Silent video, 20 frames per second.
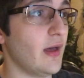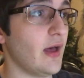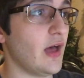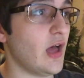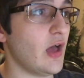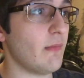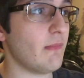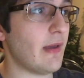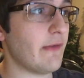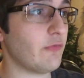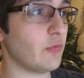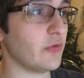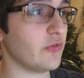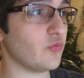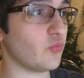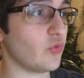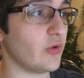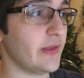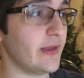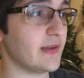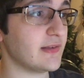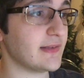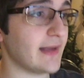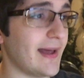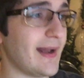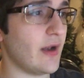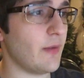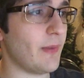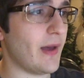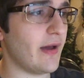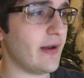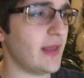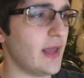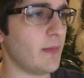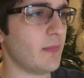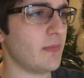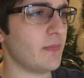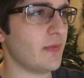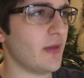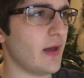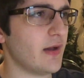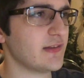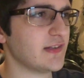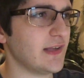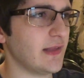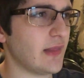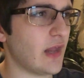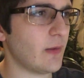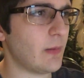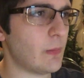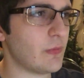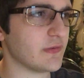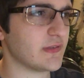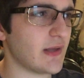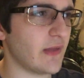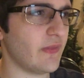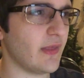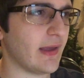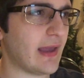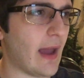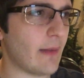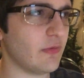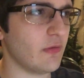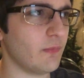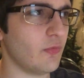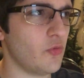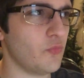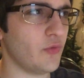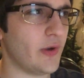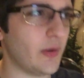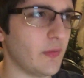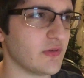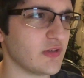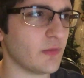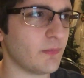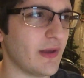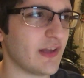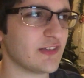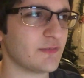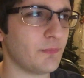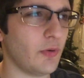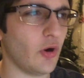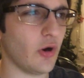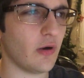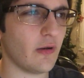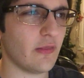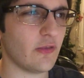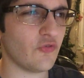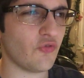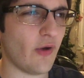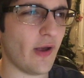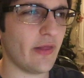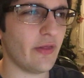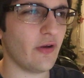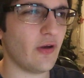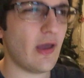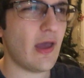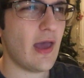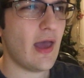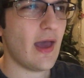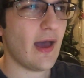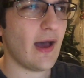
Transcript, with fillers: Um, everyone's really excited about him, and honestly, a lot of people said that Captain Boomerang was the best part of the trailer.